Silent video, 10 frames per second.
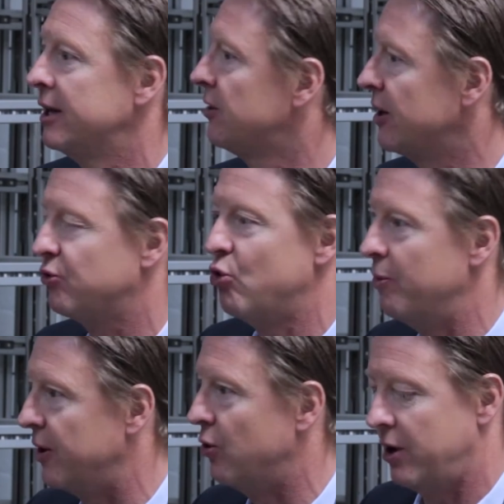and transform,
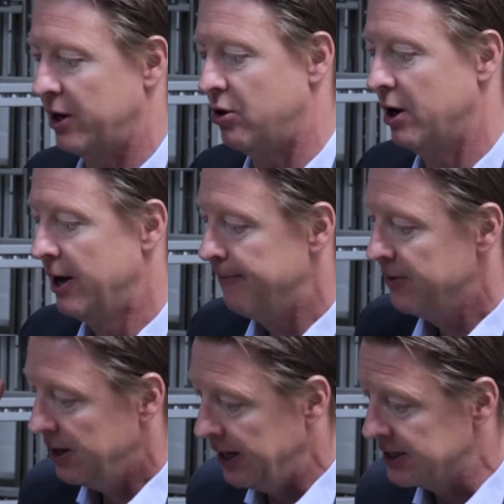they're going to get hard.
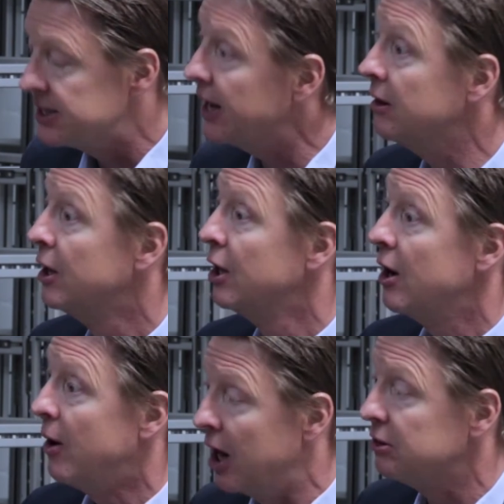It's then
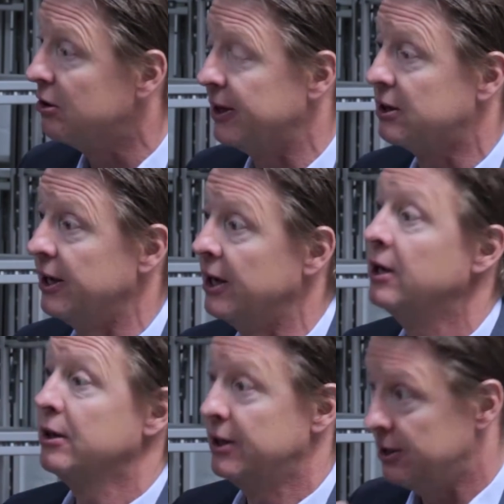ultimately
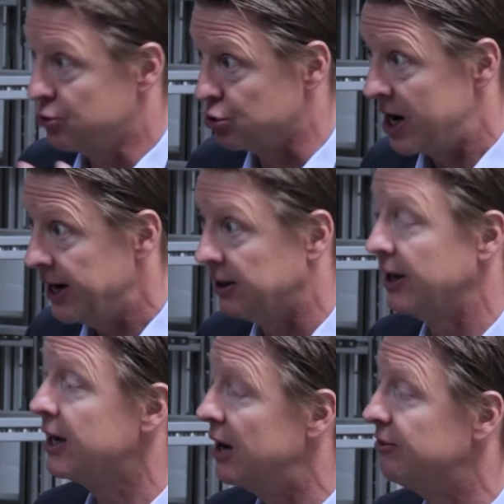the society
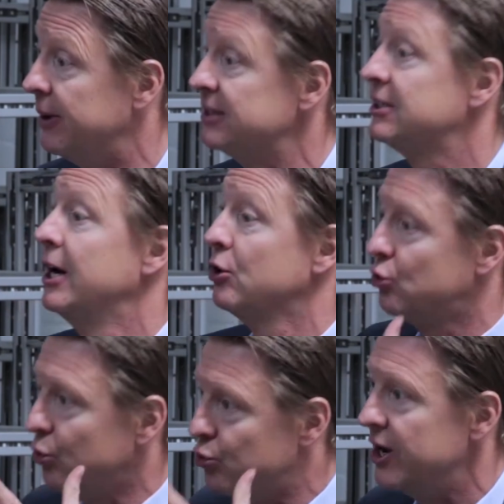and government
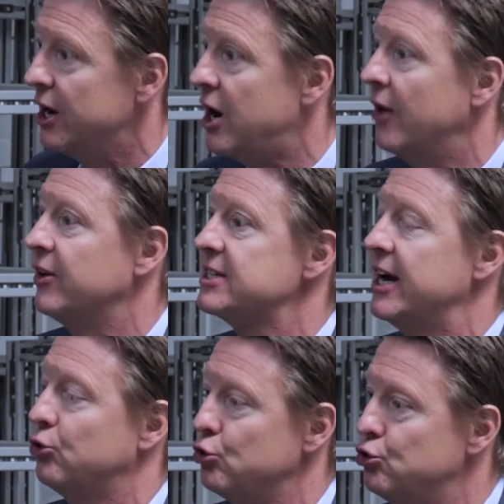to really
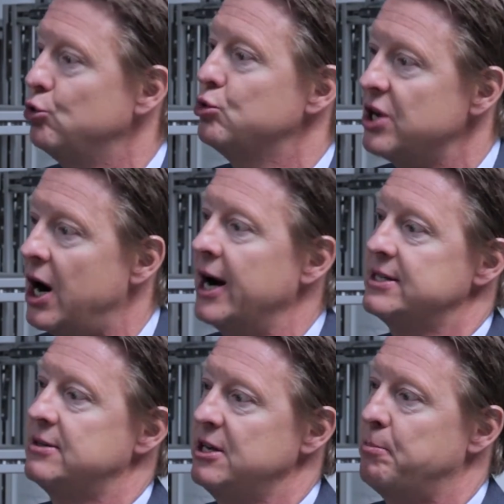understand to use the
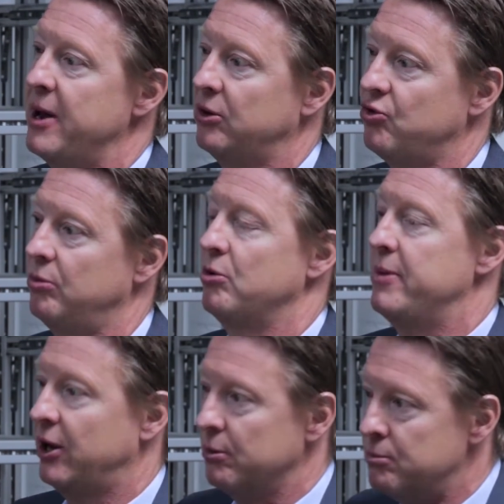ICT platform to
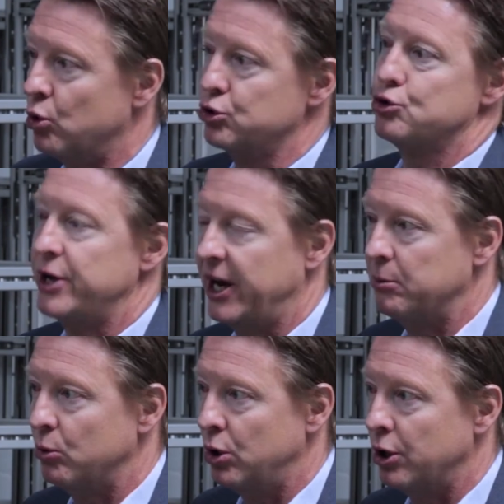make a more
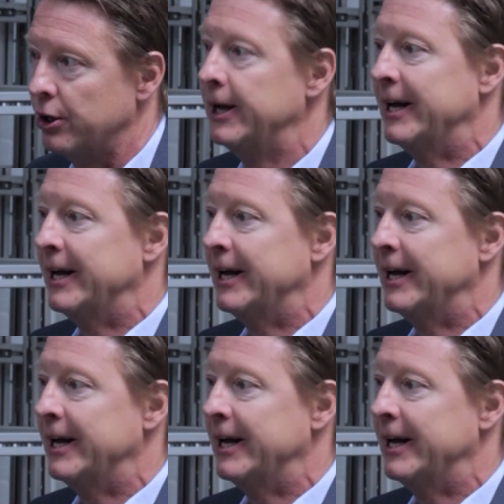sustainable world.